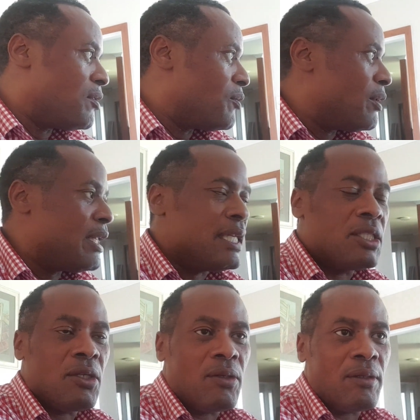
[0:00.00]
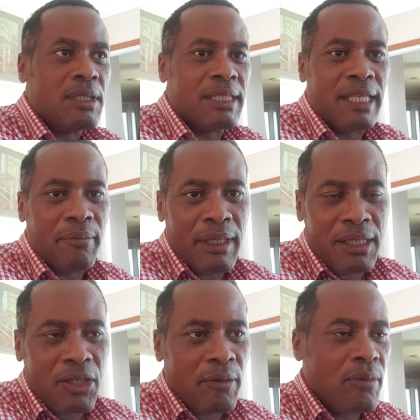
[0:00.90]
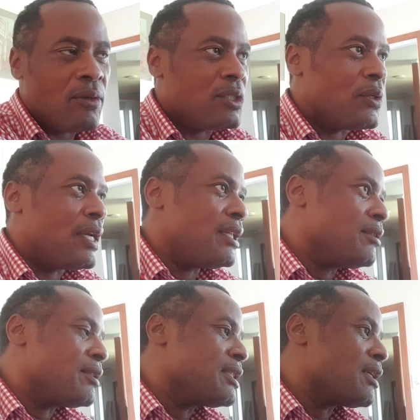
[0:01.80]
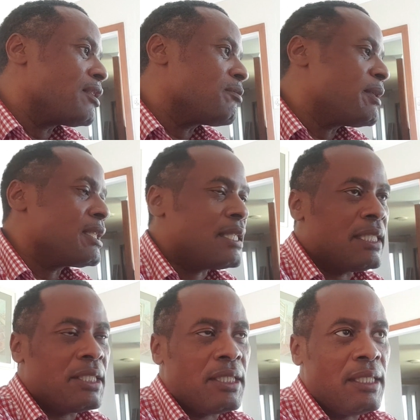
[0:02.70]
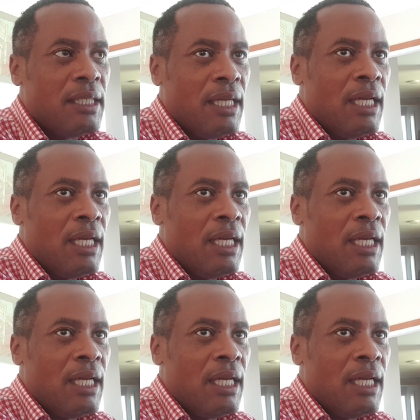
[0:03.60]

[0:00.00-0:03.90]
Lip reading: whether it's your sustainability report, your annual results presentation.